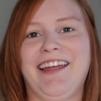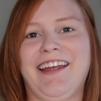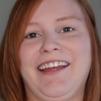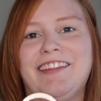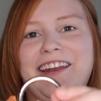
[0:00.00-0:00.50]

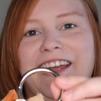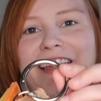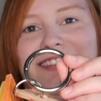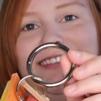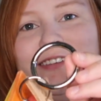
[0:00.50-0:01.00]
And then it
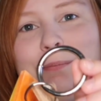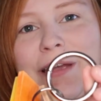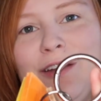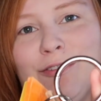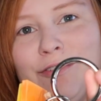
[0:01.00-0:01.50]
has this
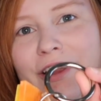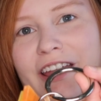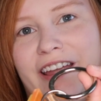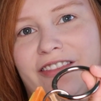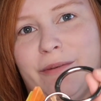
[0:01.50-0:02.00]
big
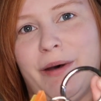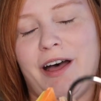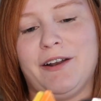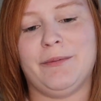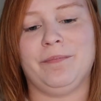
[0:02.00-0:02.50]
ring at the
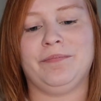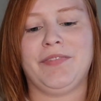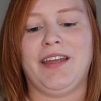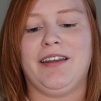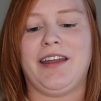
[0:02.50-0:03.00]
bottom.
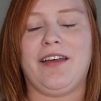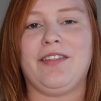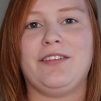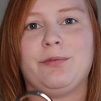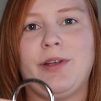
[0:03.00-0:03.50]
Now
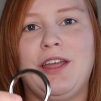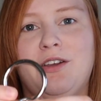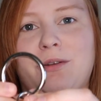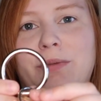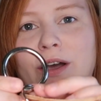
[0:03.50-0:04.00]
this ring
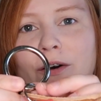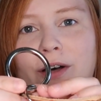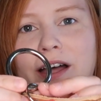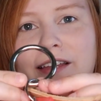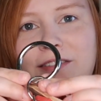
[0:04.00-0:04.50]
could be all
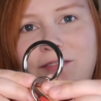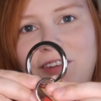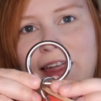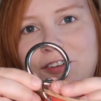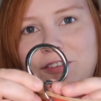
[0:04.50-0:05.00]
kinds of
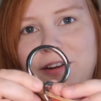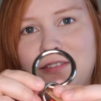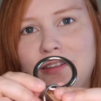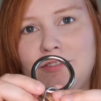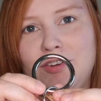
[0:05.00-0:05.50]

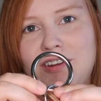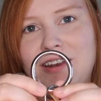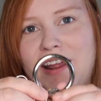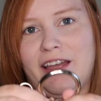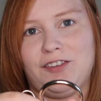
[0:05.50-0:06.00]
dangerous if you
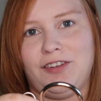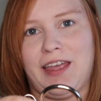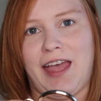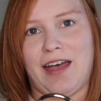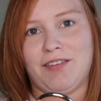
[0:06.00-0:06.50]
didn't actually
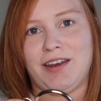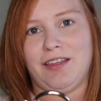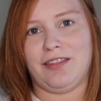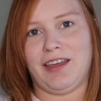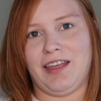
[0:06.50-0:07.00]
have
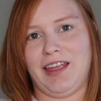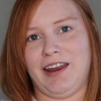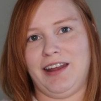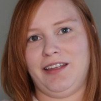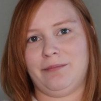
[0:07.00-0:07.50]
anything
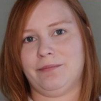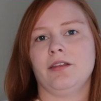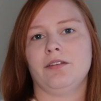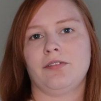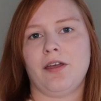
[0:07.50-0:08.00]
in it.
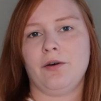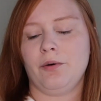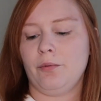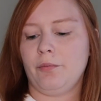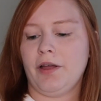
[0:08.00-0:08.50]

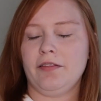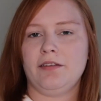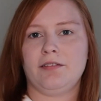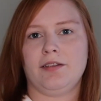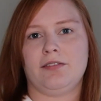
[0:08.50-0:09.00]
So what
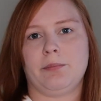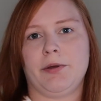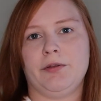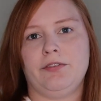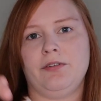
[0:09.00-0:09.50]
this is
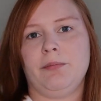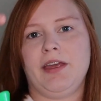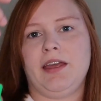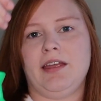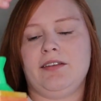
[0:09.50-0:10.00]
supposed to
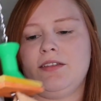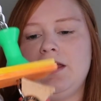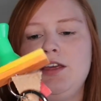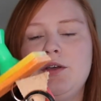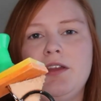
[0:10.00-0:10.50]
be is
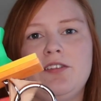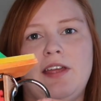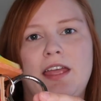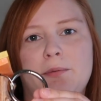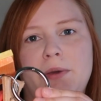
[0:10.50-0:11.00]
that you can
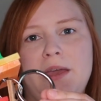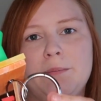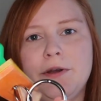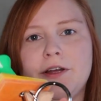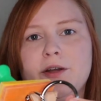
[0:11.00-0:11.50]
take
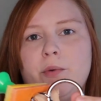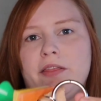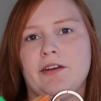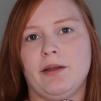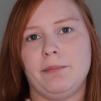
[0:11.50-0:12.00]
paper,
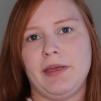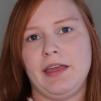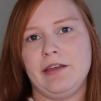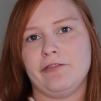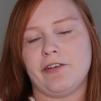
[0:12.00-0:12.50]
whether it
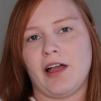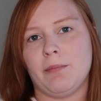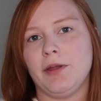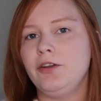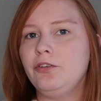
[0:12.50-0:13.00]
be
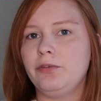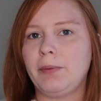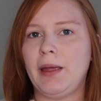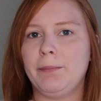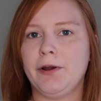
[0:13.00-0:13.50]
from a
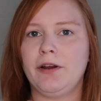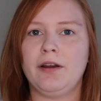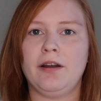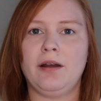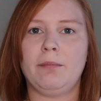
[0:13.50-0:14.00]

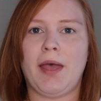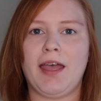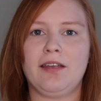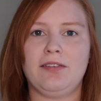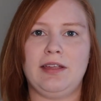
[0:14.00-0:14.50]
newspaper, a
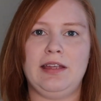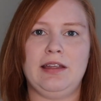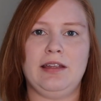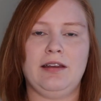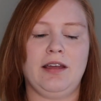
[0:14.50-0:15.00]

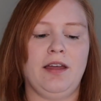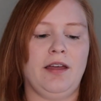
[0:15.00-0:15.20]
magazine,